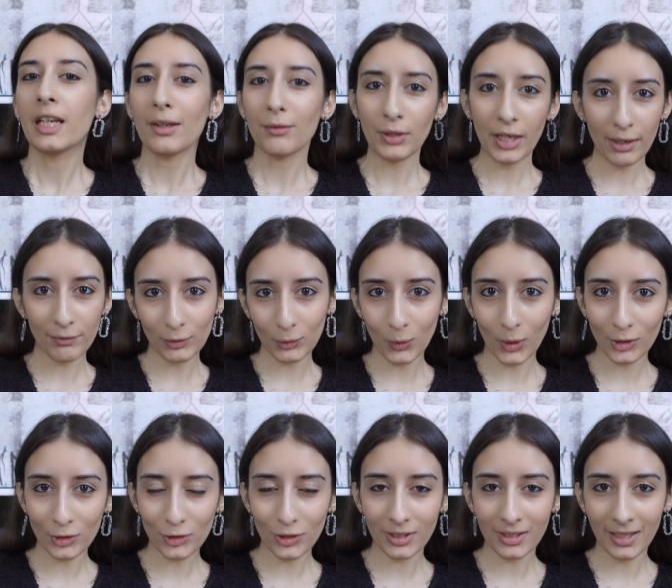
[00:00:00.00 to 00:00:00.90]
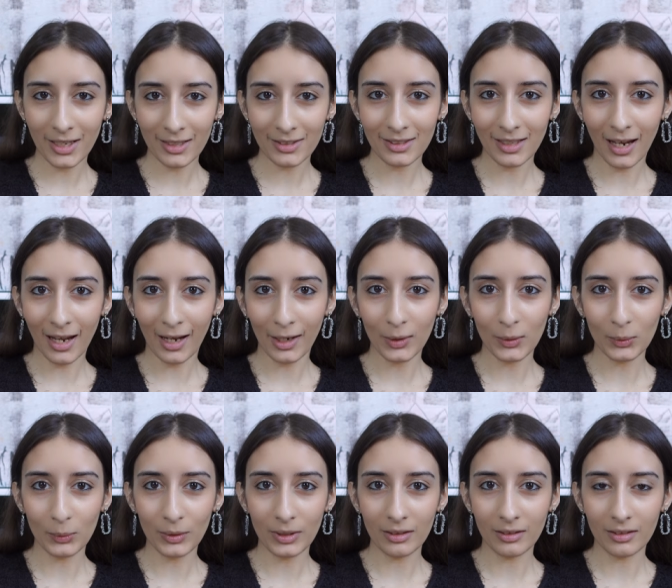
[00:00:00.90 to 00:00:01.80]
If you haven't watched it yet, I
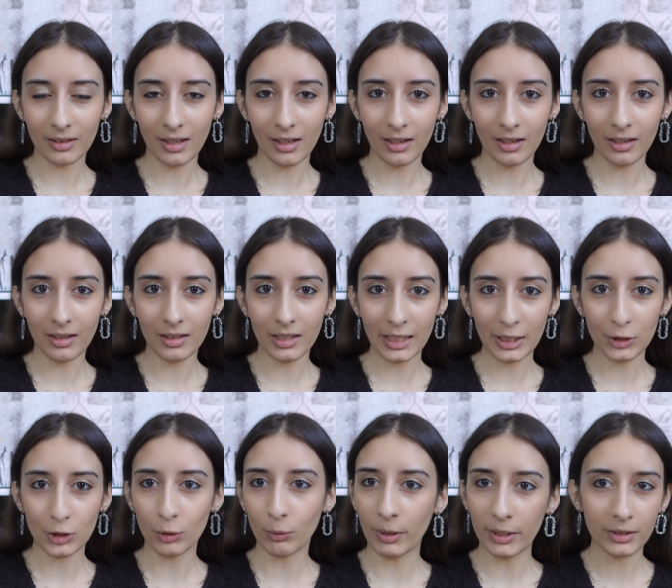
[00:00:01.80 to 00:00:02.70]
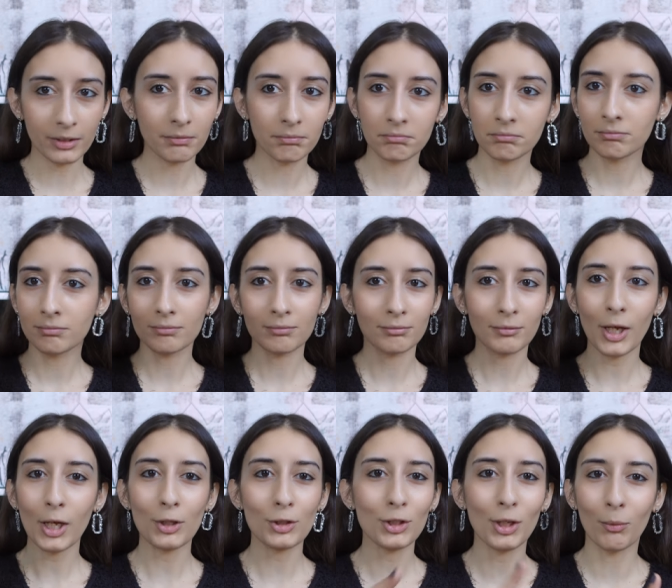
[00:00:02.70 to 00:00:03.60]
will uh, link to it
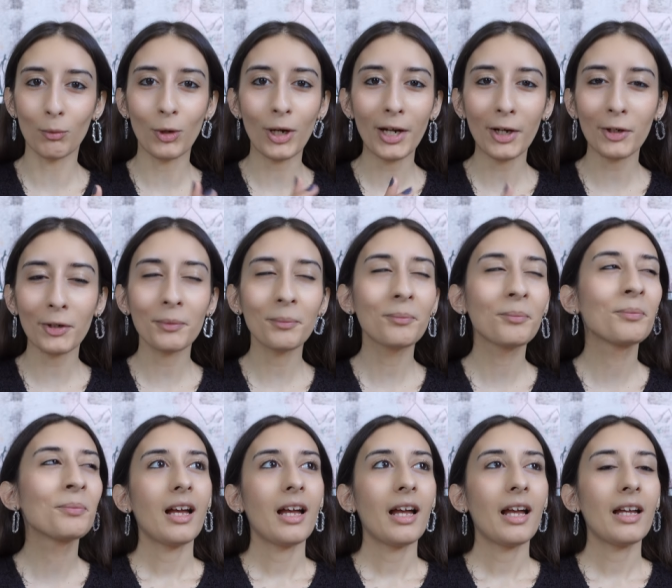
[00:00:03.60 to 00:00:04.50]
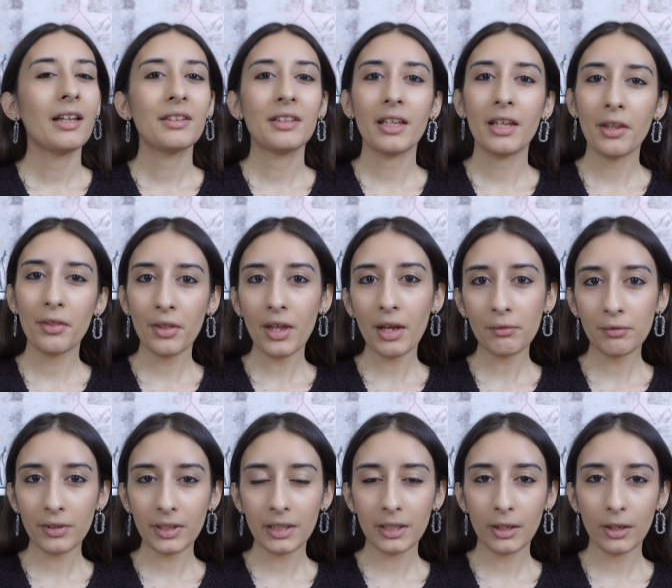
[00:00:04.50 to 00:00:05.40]
somewhere. And in that
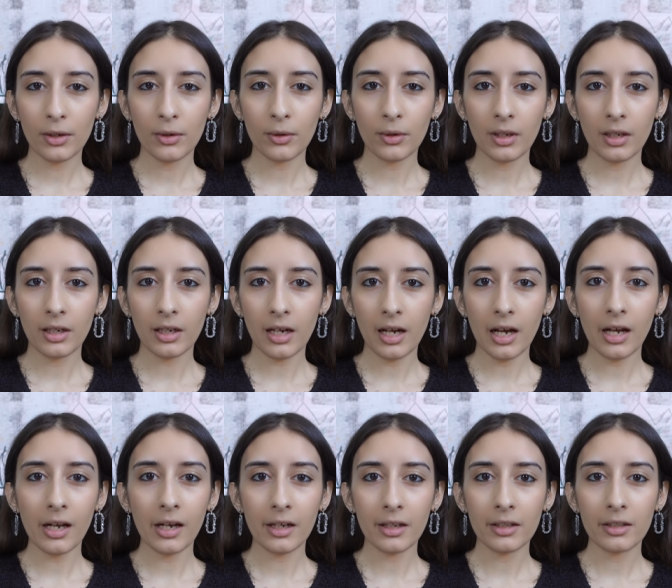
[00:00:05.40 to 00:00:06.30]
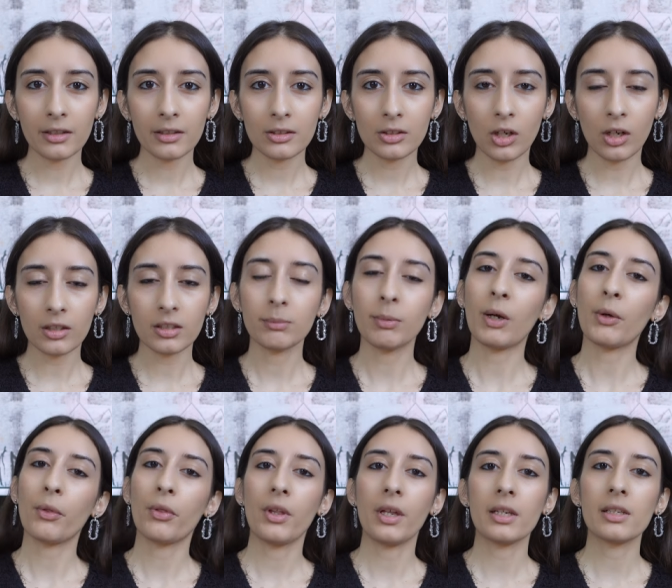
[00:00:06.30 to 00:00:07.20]
video, I talked
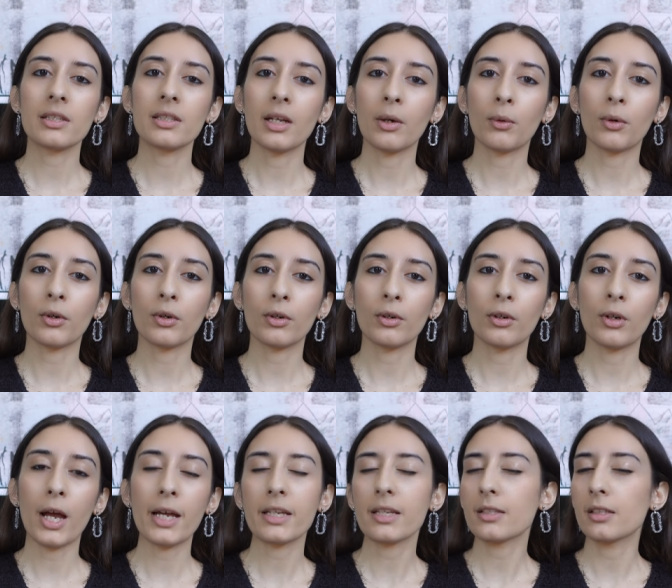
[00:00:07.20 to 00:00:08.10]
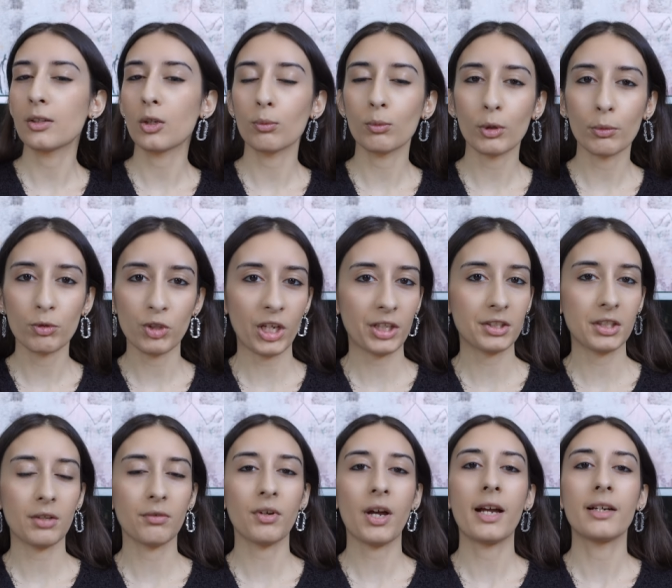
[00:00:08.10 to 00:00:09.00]
about things that were, I guess, a little more
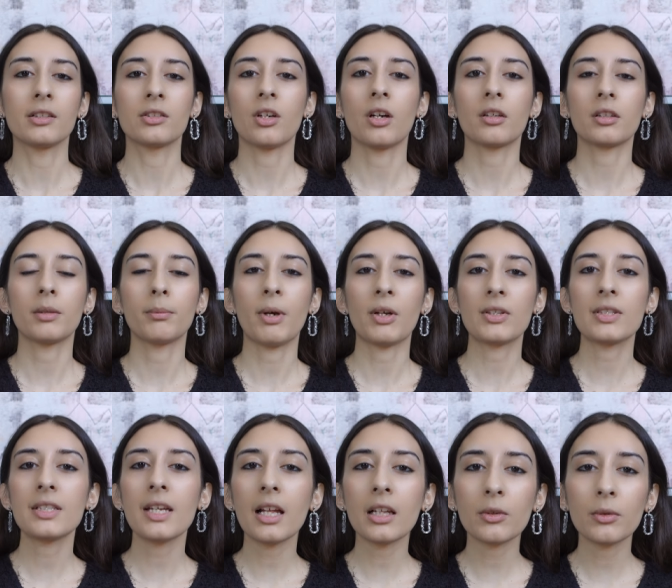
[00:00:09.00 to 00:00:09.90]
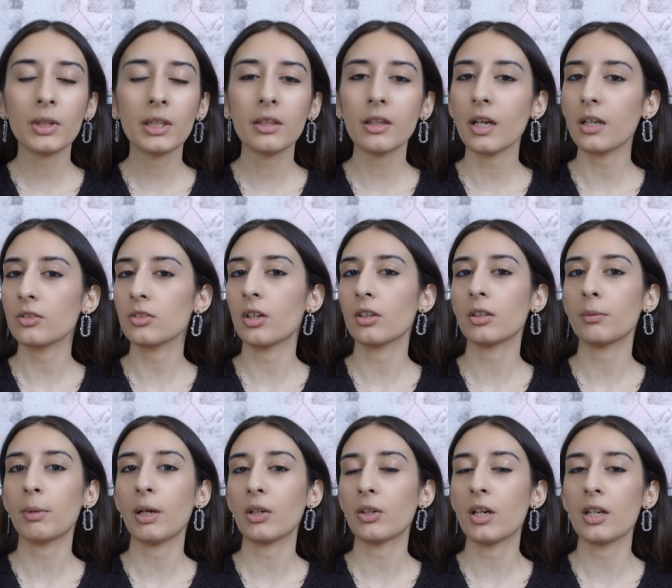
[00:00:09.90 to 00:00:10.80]
objective. I talked about salary, I talked
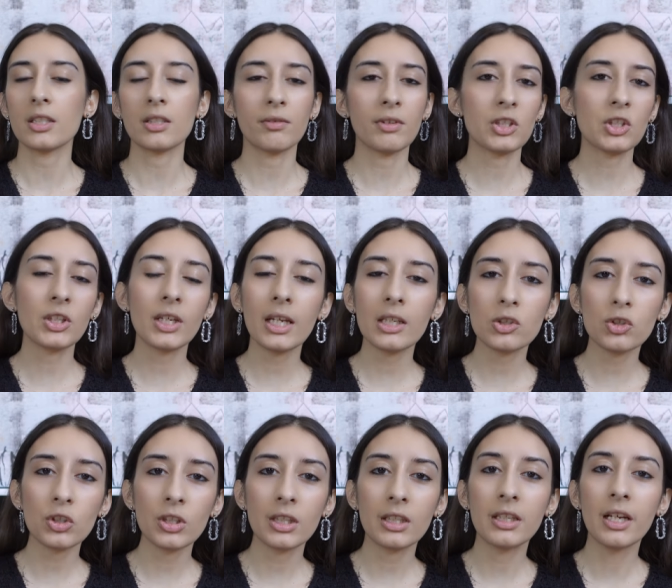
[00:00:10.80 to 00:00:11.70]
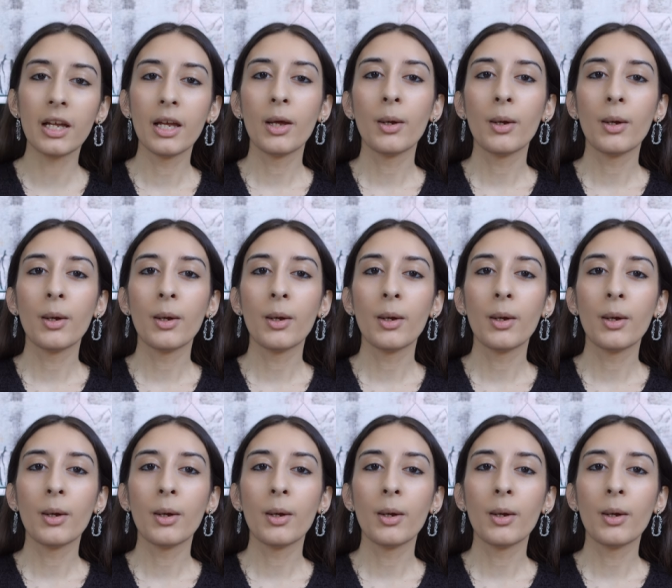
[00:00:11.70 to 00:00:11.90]
about cost of education,